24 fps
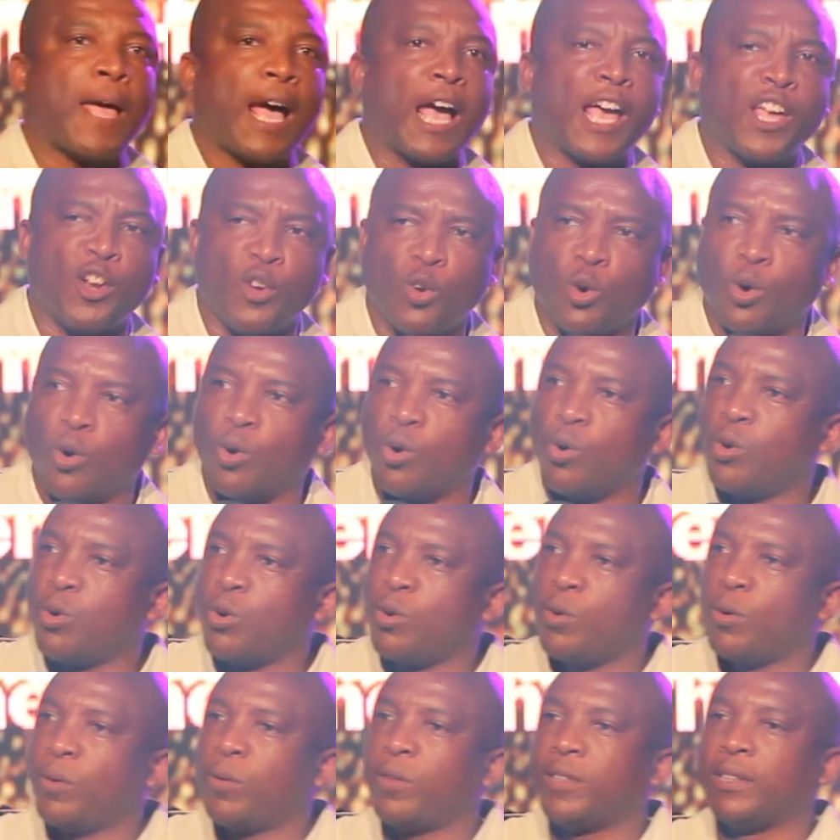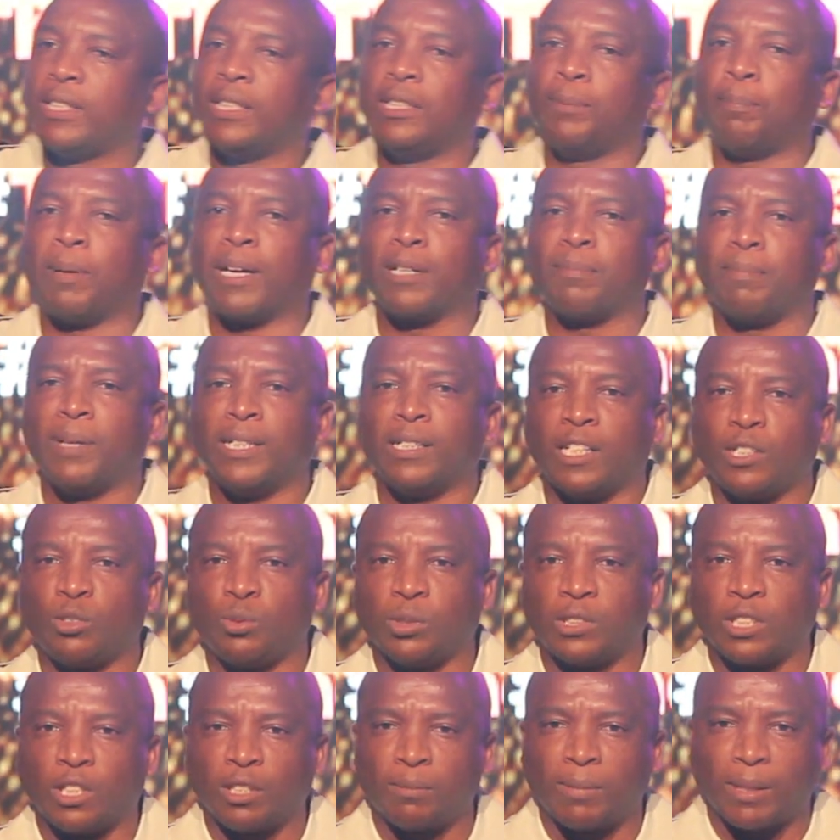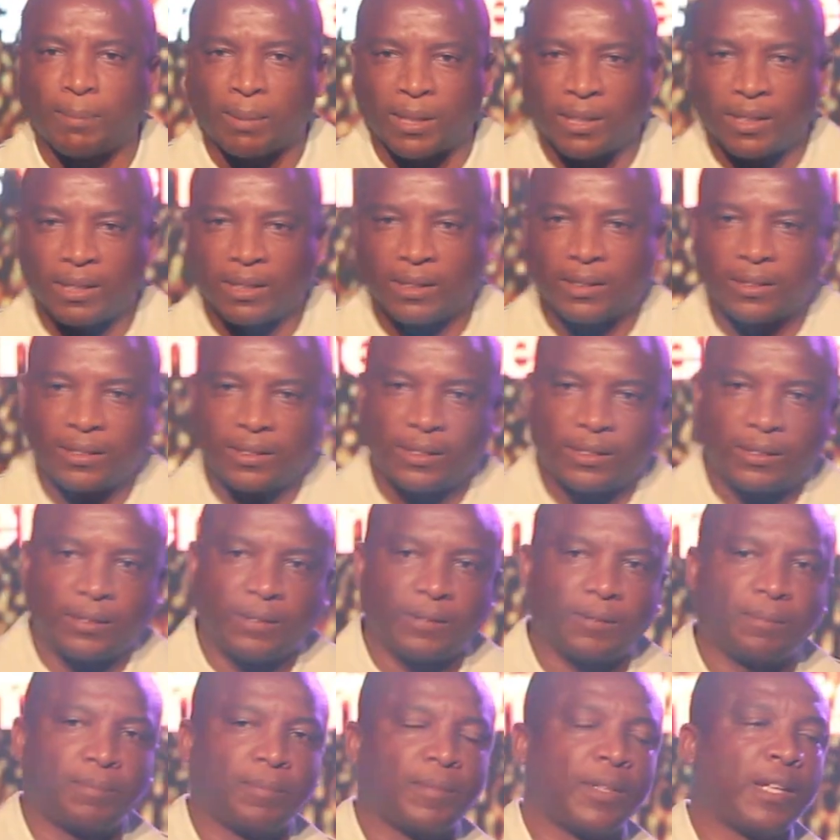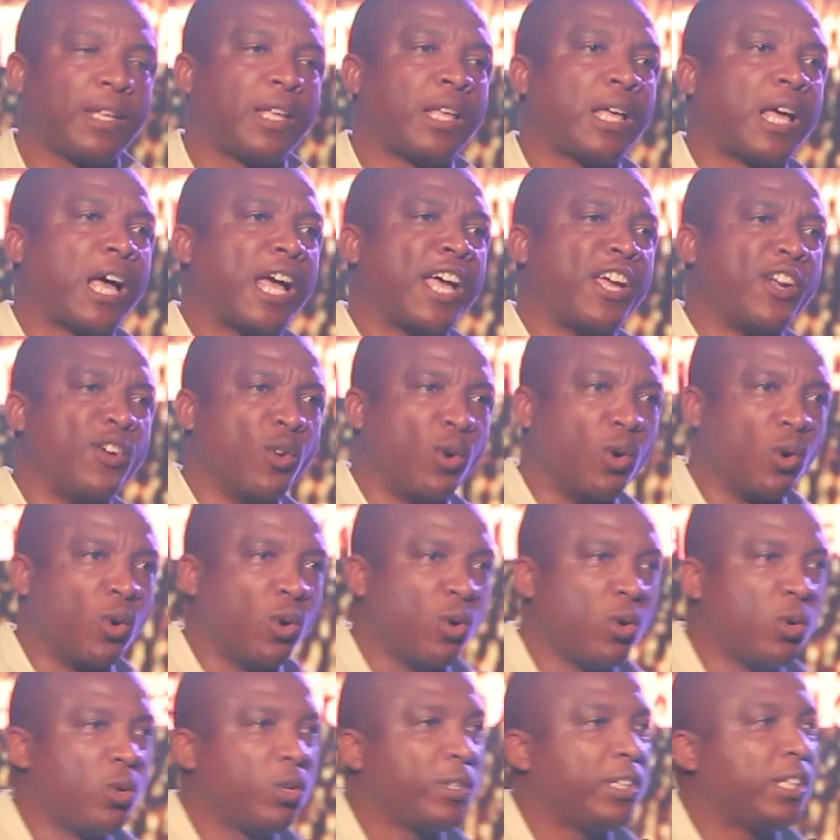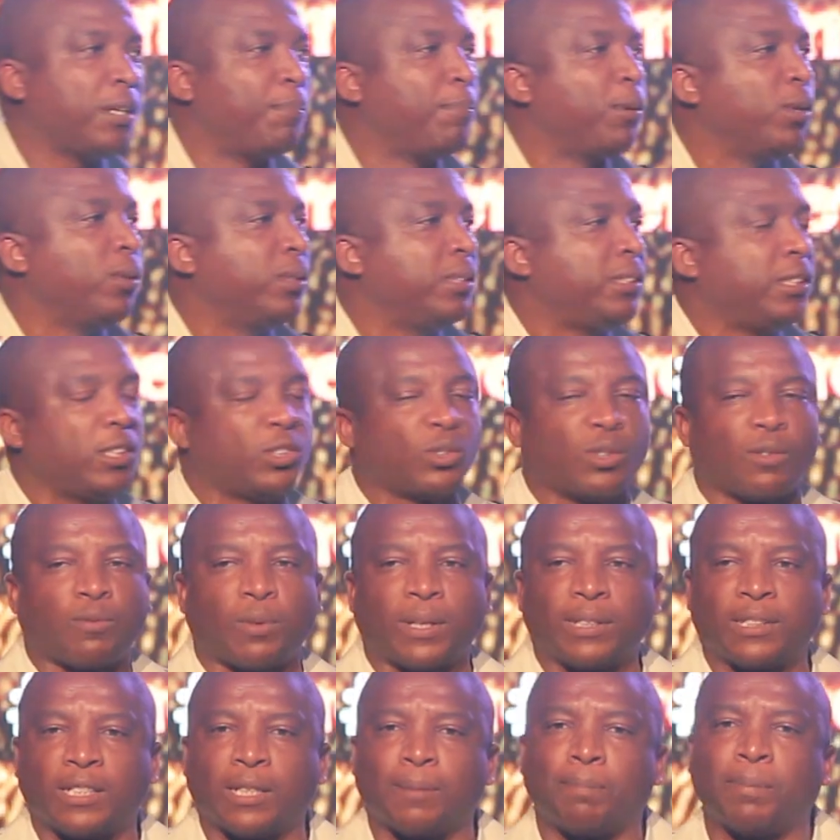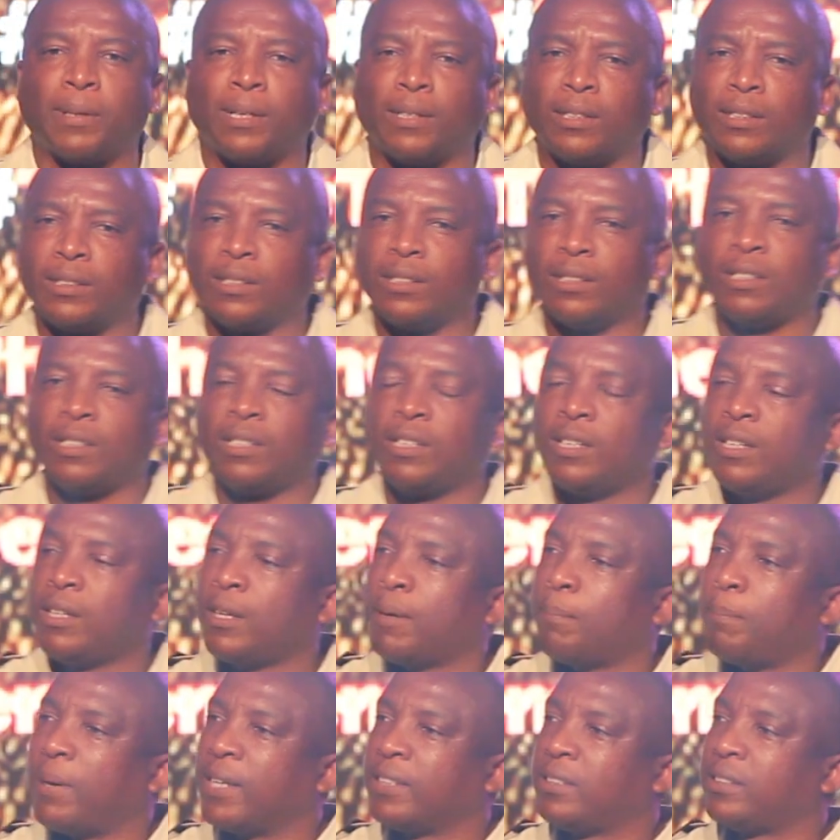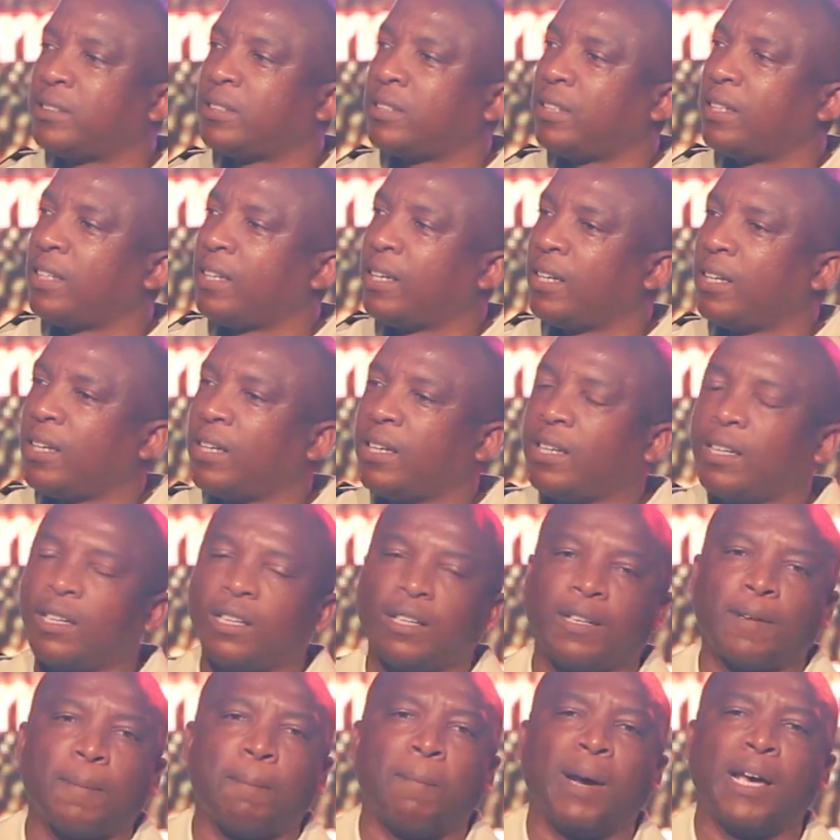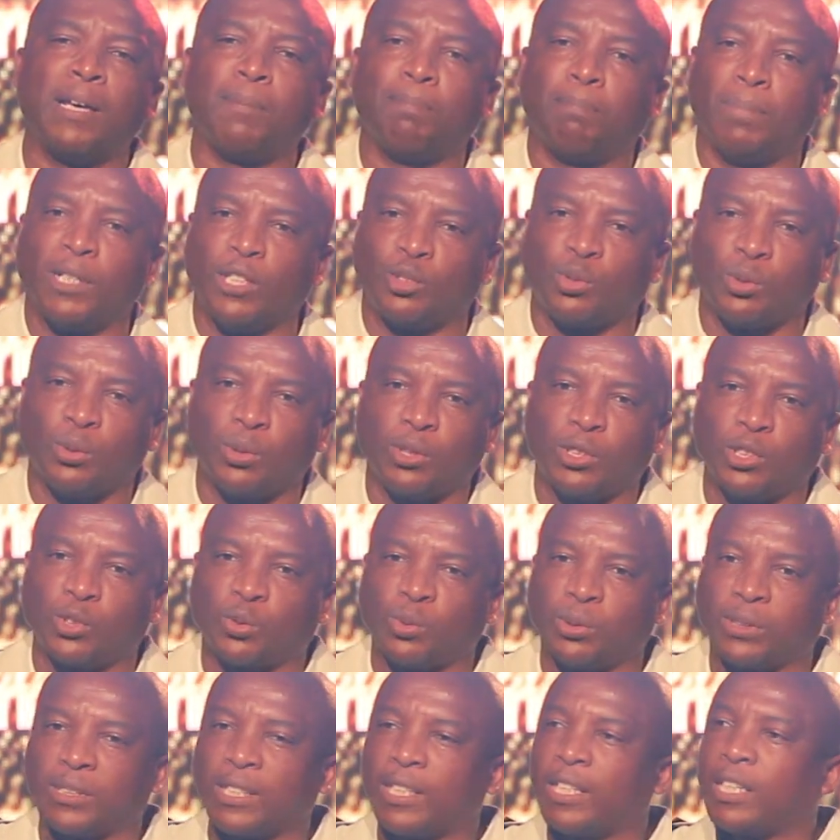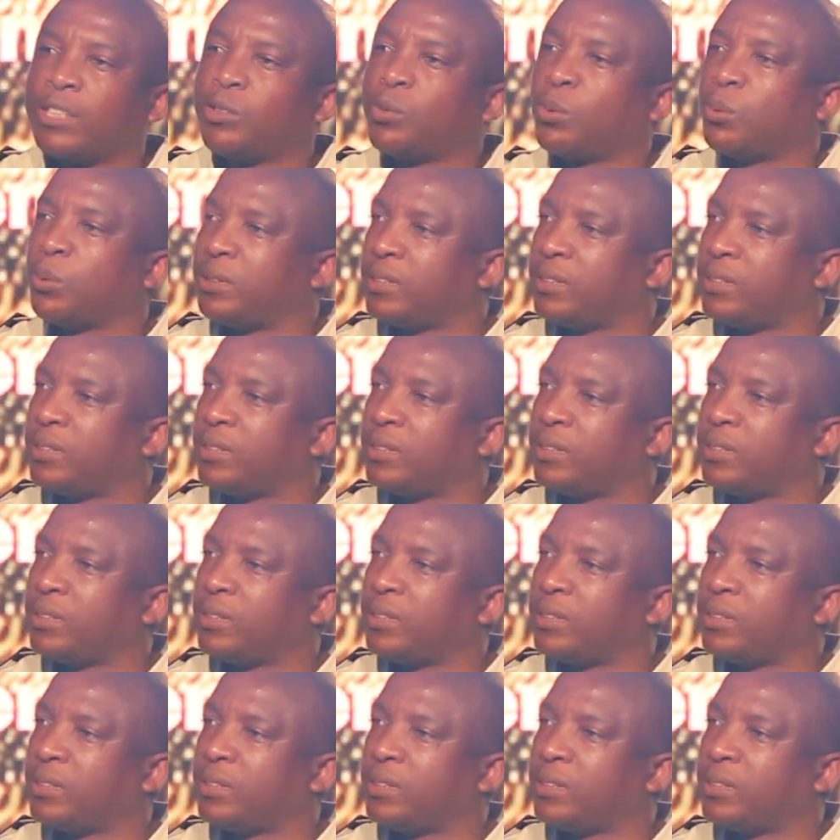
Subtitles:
I know the department let it down, my brother. I know the politics of what happened, but my plea to you is to say that